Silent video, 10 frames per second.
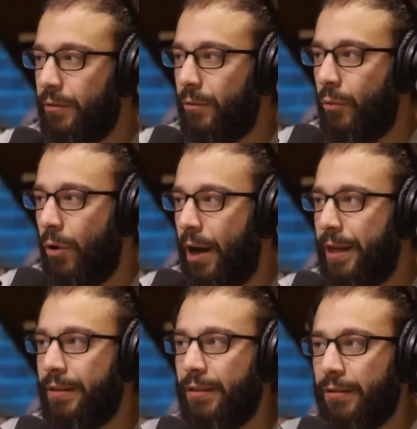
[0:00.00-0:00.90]

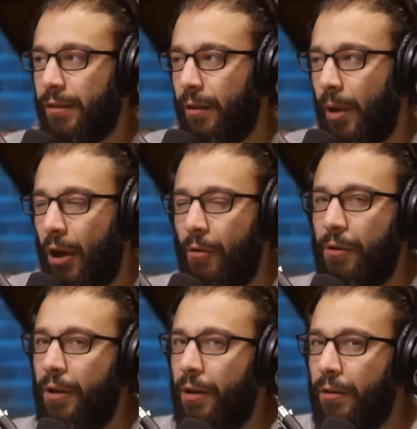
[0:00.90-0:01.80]
Why is his thumb
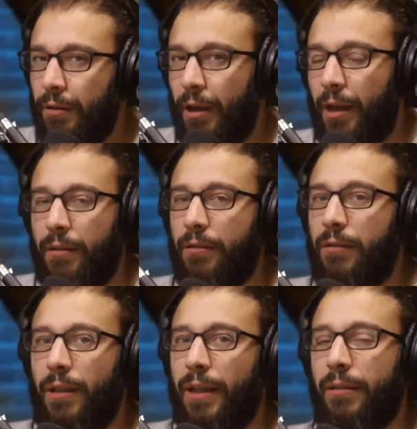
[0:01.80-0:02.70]
out?
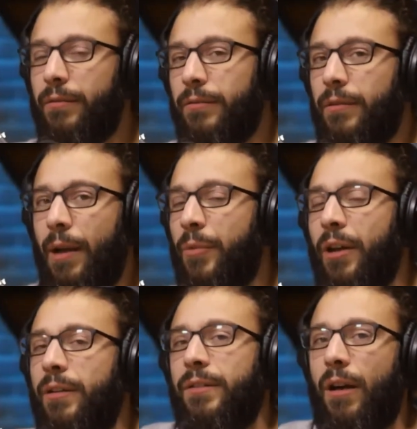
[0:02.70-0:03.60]
And like, I'm
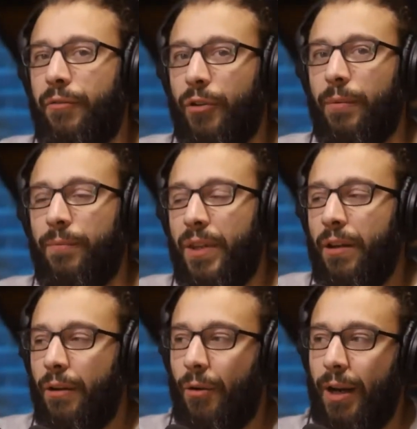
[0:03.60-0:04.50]
not going to stop for him.
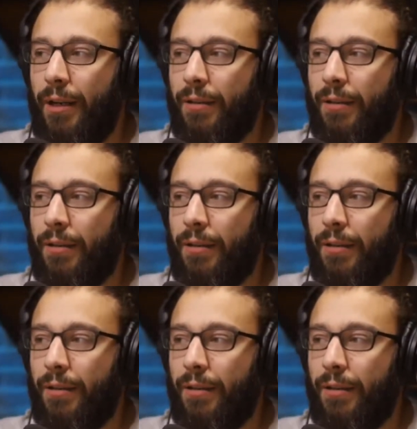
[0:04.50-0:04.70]
Right.